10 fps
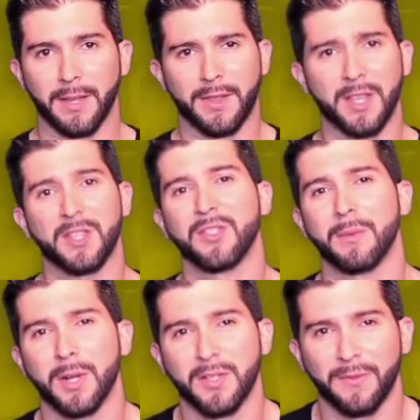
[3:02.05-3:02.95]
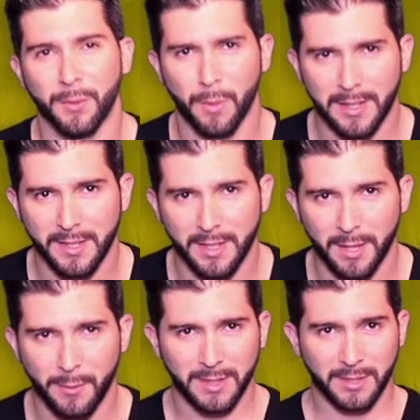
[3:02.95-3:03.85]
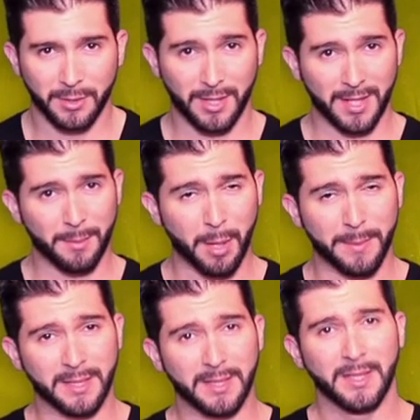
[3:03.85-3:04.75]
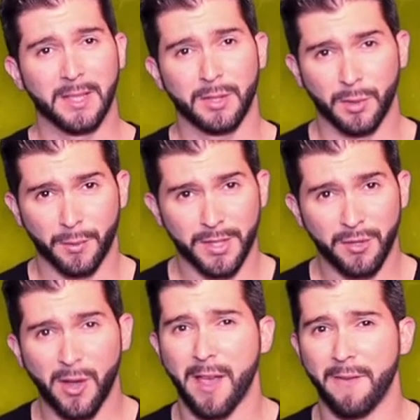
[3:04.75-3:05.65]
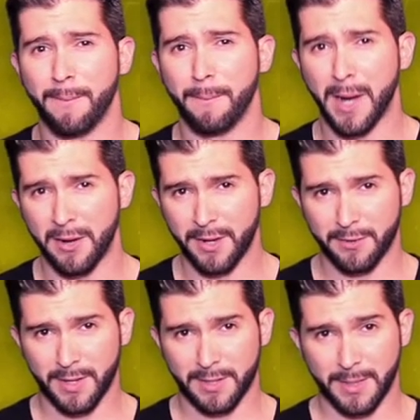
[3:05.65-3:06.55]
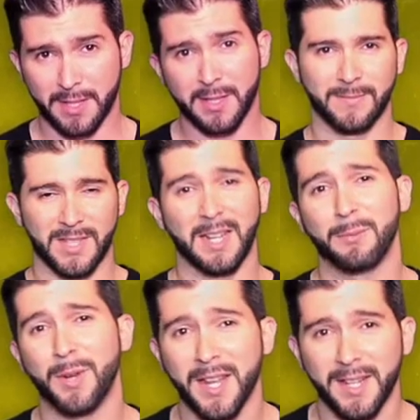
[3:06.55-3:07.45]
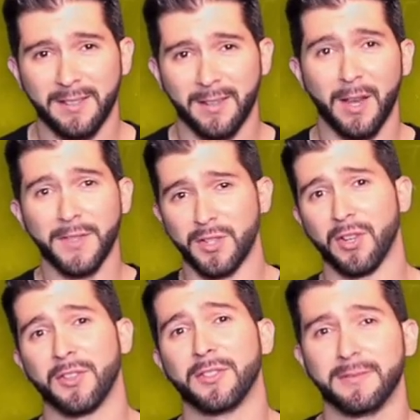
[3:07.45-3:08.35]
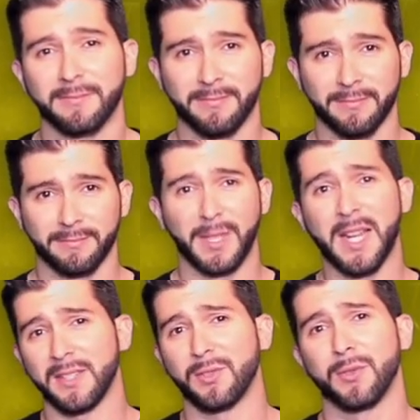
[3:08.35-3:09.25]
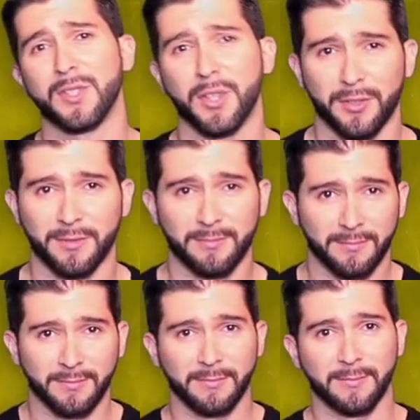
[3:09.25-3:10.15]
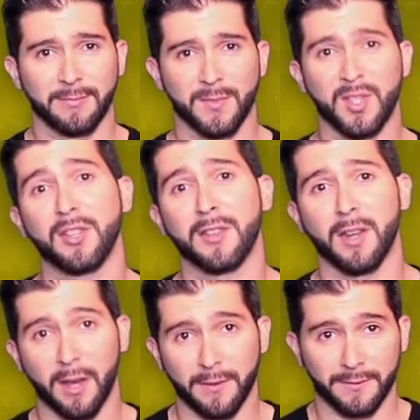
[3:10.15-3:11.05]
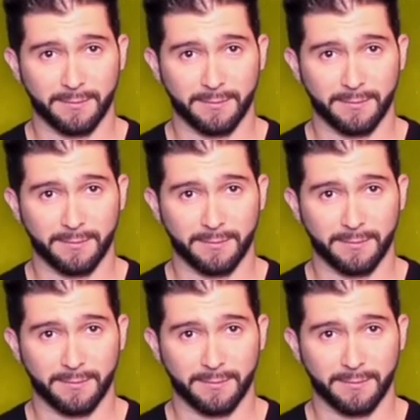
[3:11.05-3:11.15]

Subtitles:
Thank you so much for watching. I want to take a moment to wish you a Merry Christmas. Celebrate, love each other, be nice to each other, share the love,